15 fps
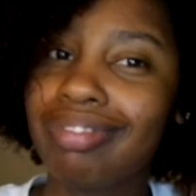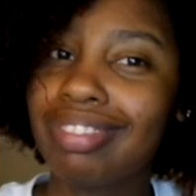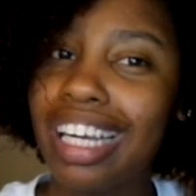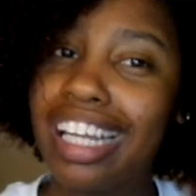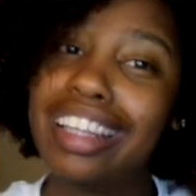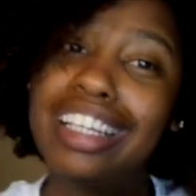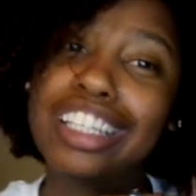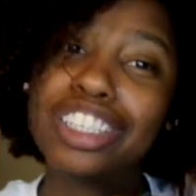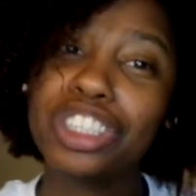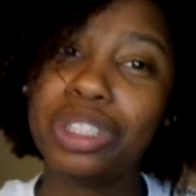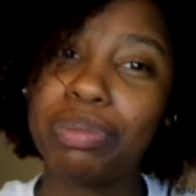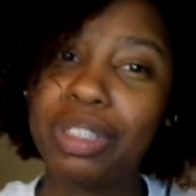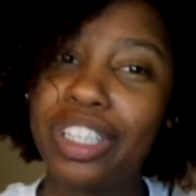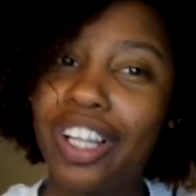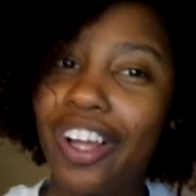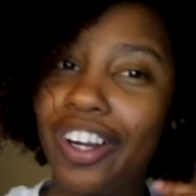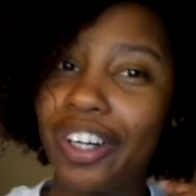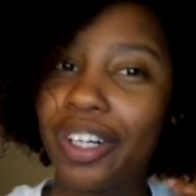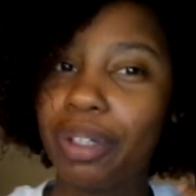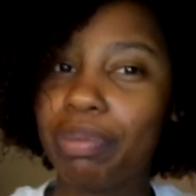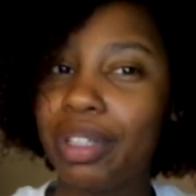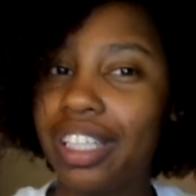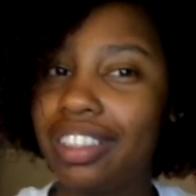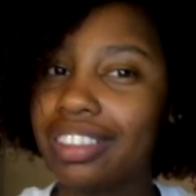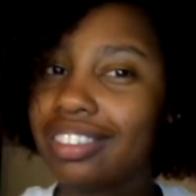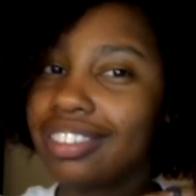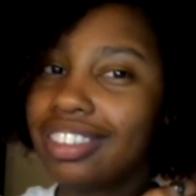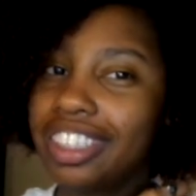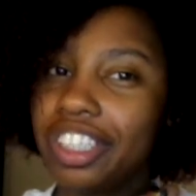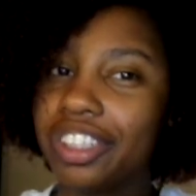I think it should be longer, but
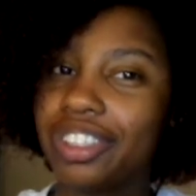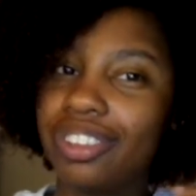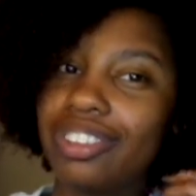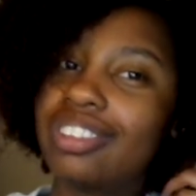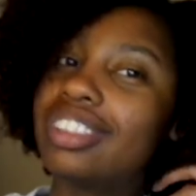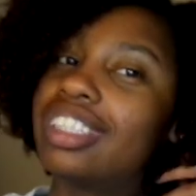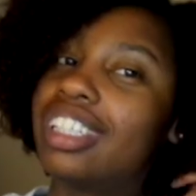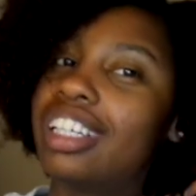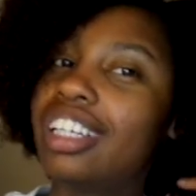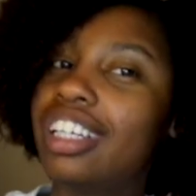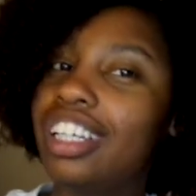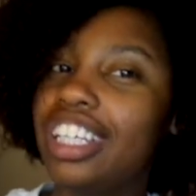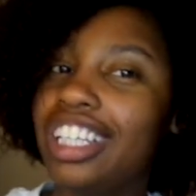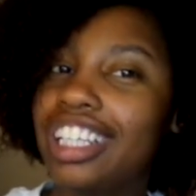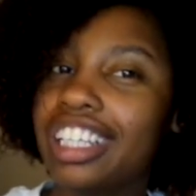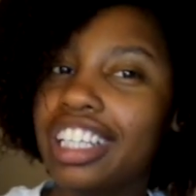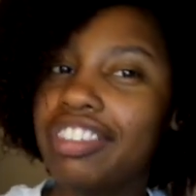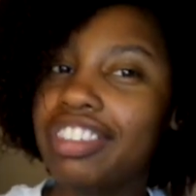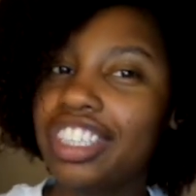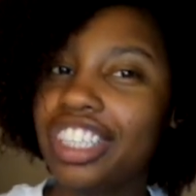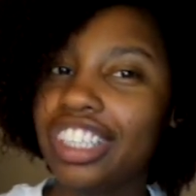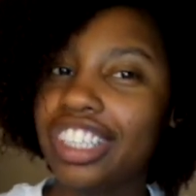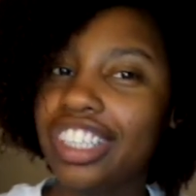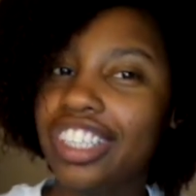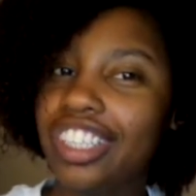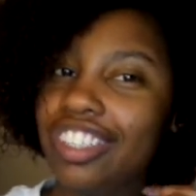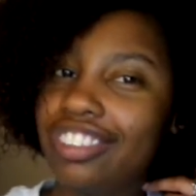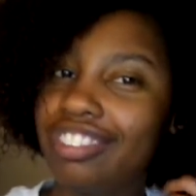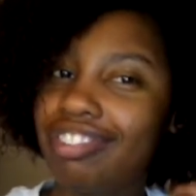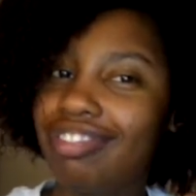you know, you live and you
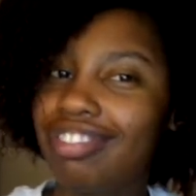learn.